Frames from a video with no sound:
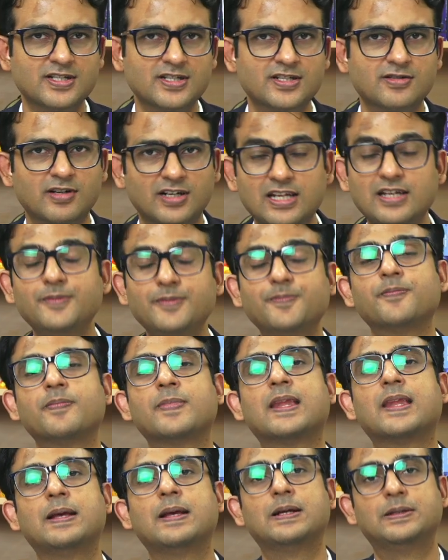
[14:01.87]
struggling
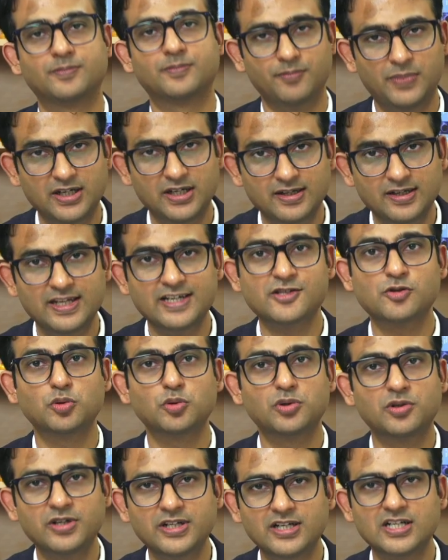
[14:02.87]
but it takes two
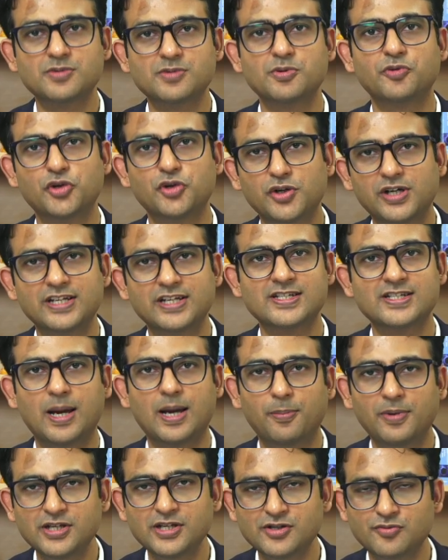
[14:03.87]
three years before you get
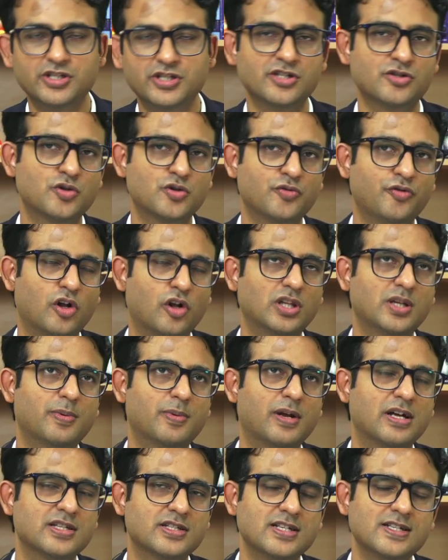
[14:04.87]
established which is true for all the
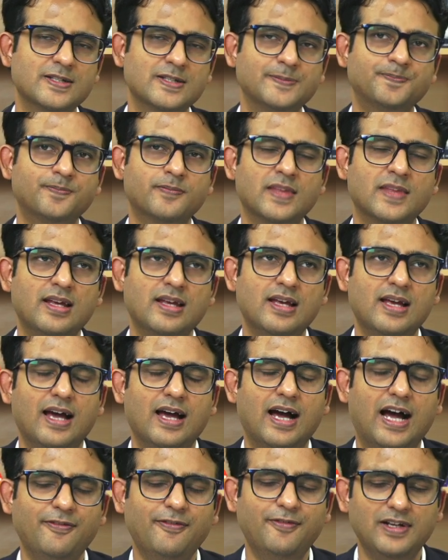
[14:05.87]
branches
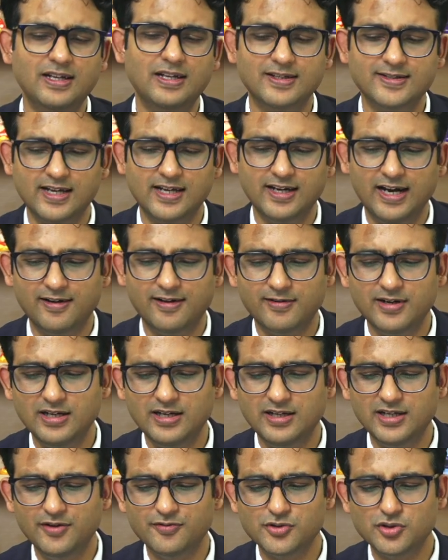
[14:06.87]
i feel psychiatry
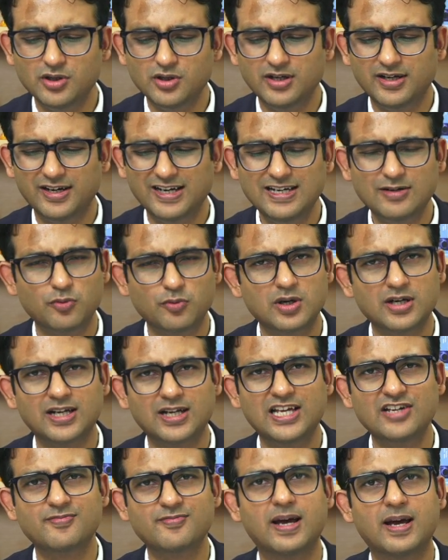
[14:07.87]
gives you a great work
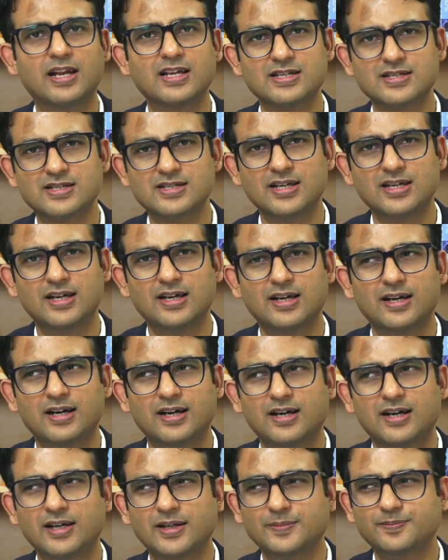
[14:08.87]
life balance
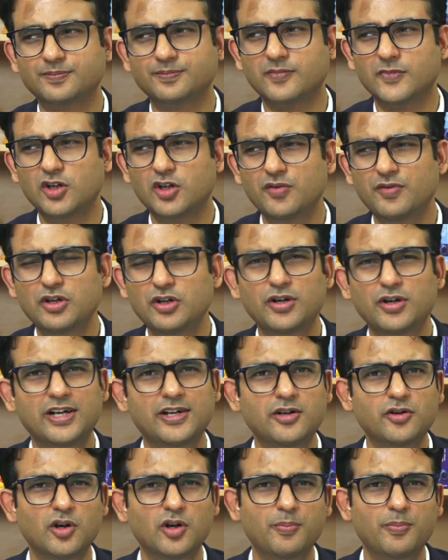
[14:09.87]
uh, you know when you get
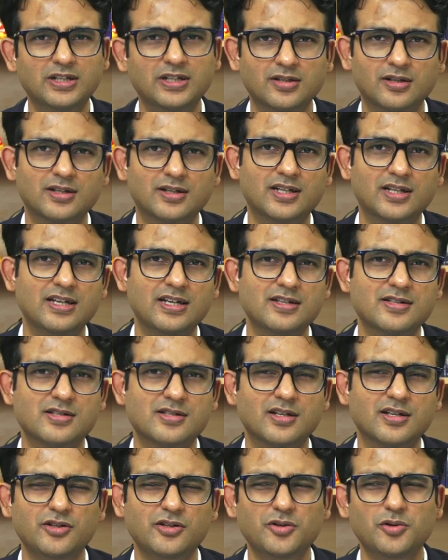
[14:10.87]
into your mid
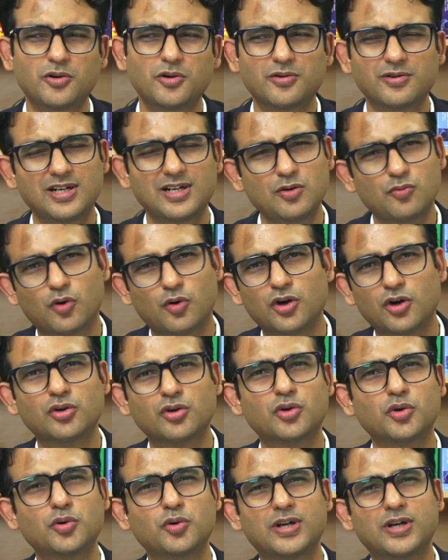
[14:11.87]
30s you don't really
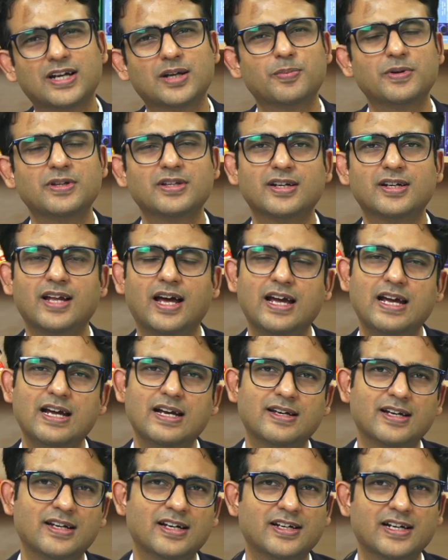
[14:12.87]
want to get up in the
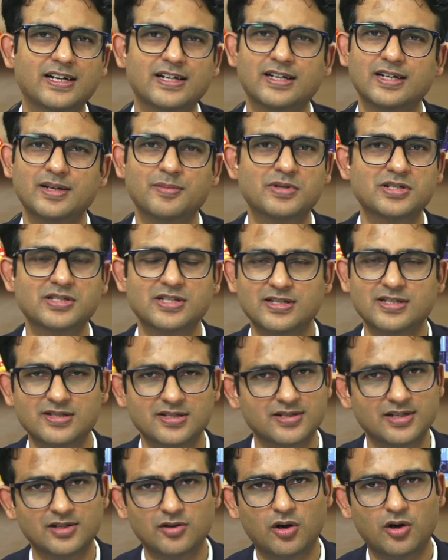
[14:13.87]
night and attend
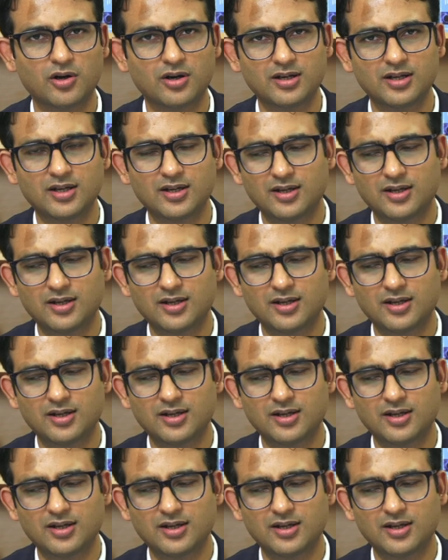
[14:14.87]
emergencies and all